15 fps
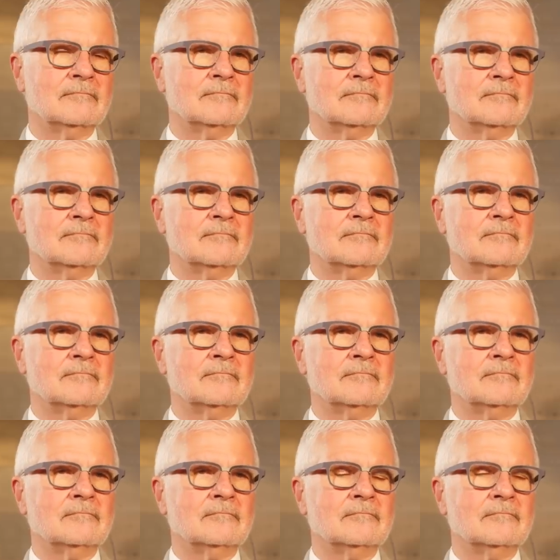
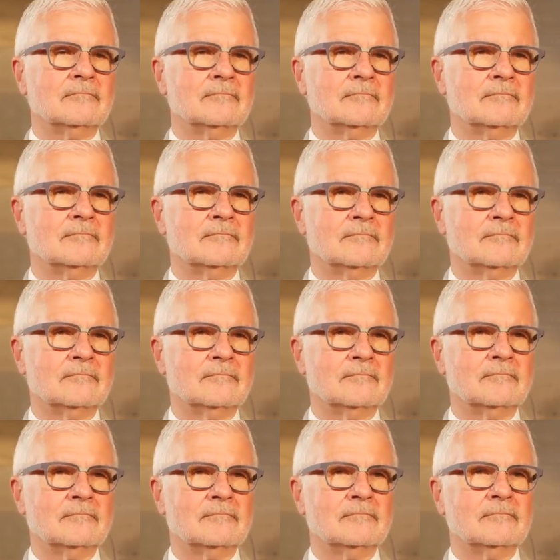
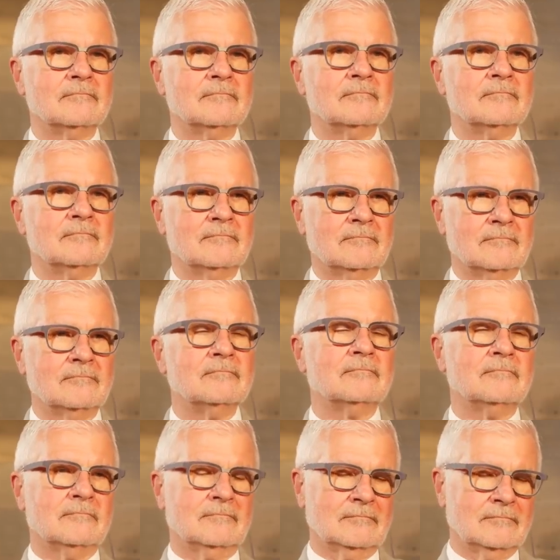
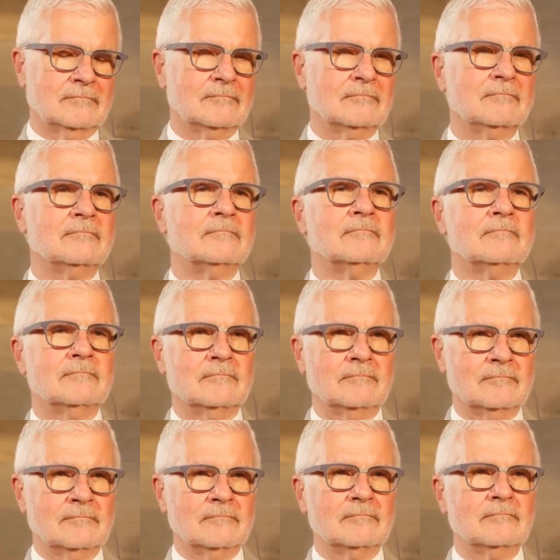
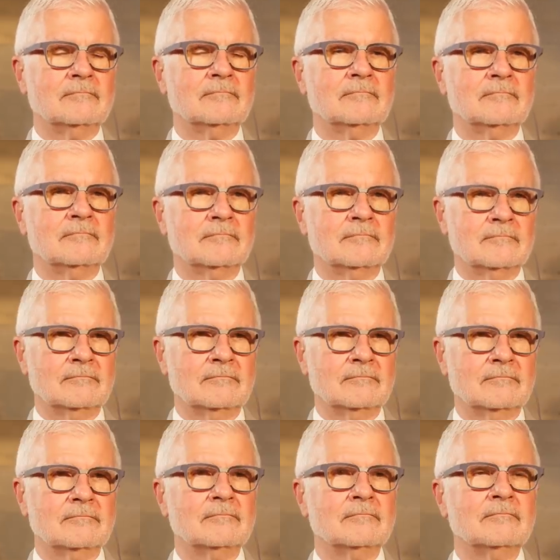
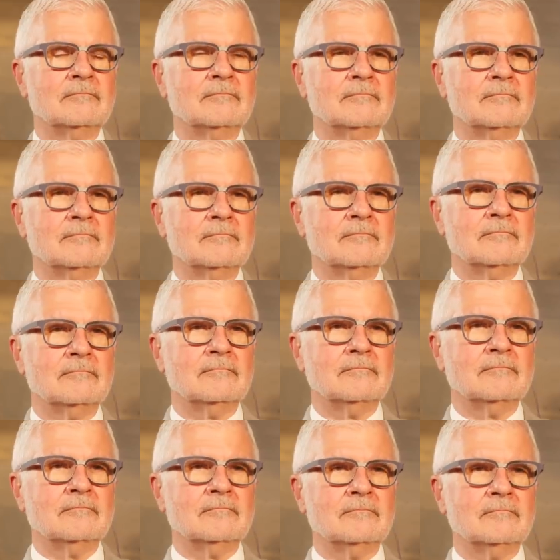
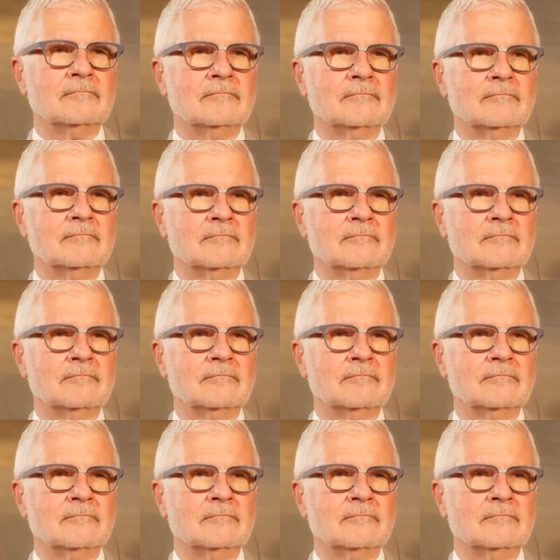This person isn't speaking.